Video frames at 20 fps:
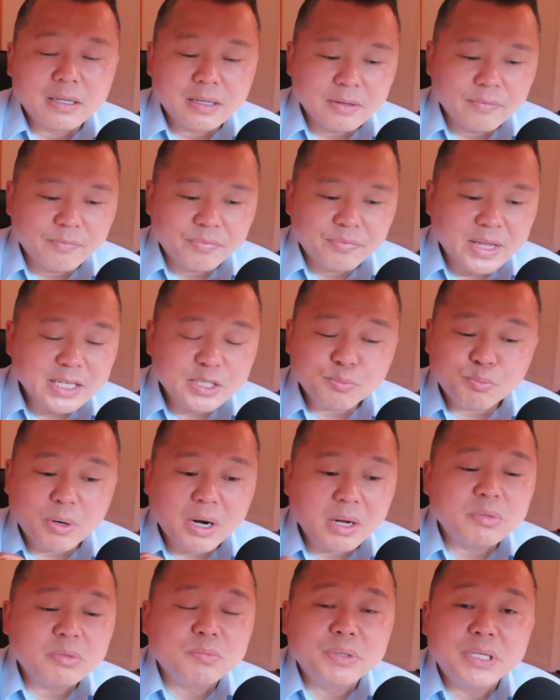That's
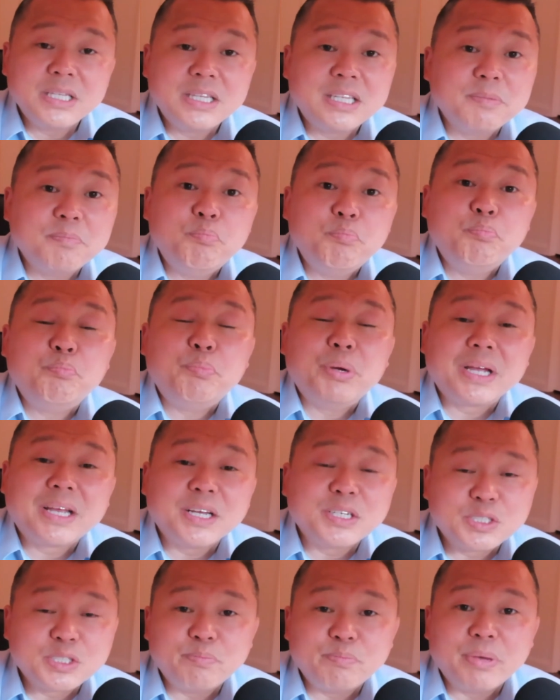probably the
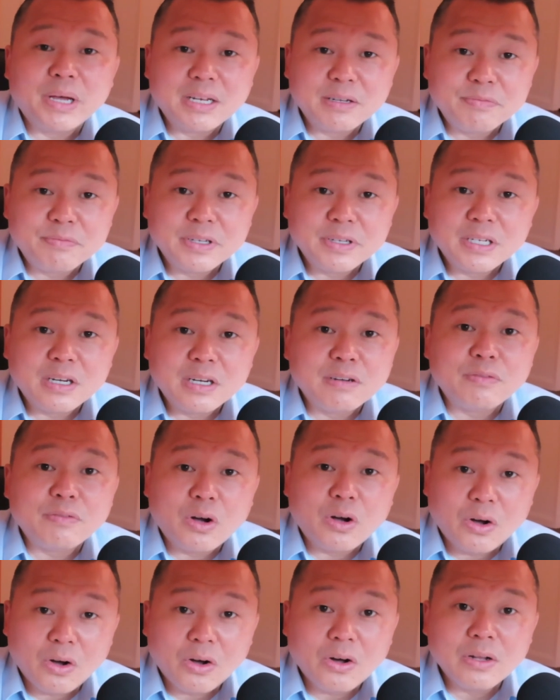biggest benefit of
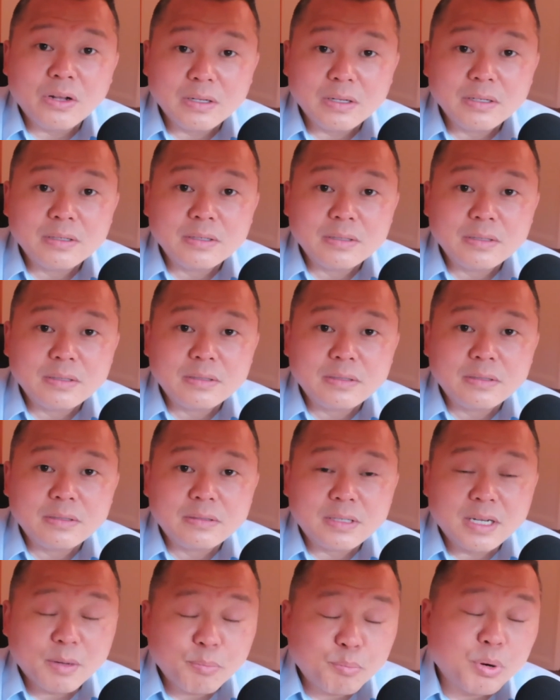all.
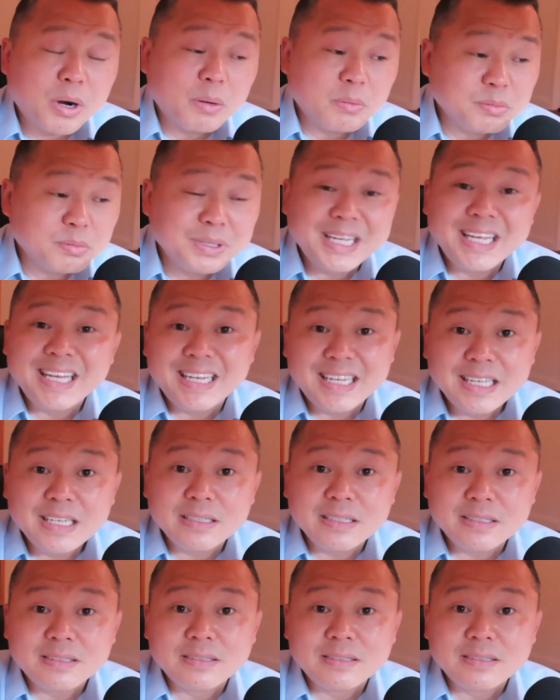Not probably, it is